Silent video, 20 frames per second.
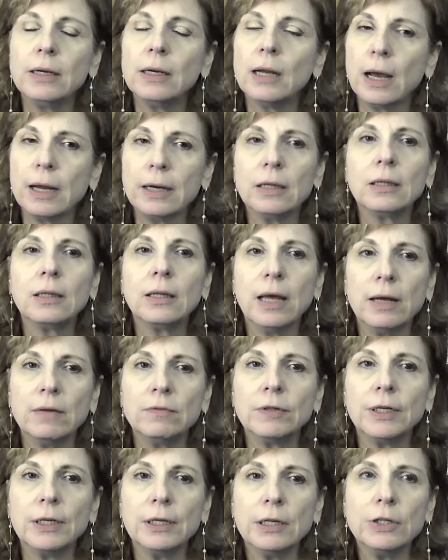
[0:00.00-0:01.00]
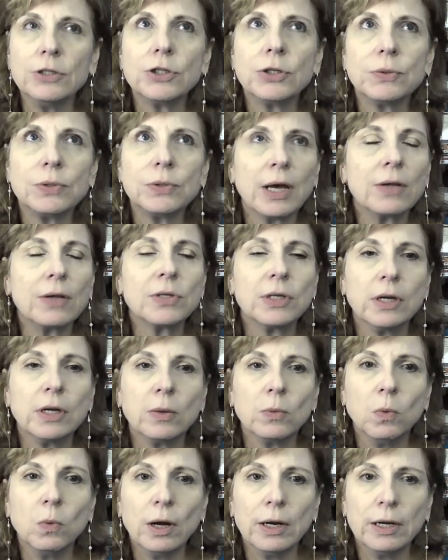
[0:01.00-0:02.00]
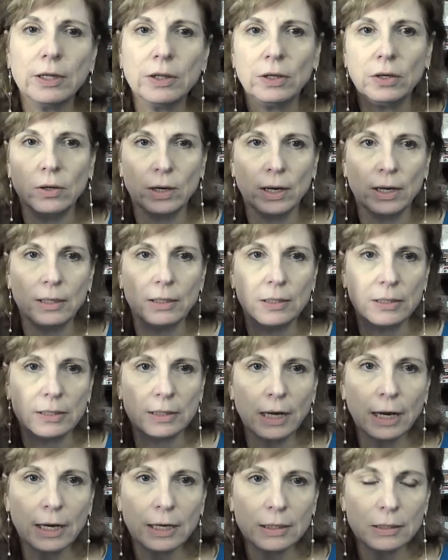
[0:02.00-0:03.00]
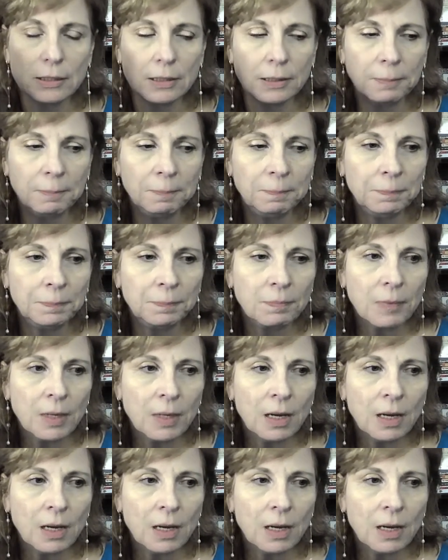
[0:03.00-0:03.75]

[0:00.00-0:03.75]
on 9/11 in 2001 in the United States.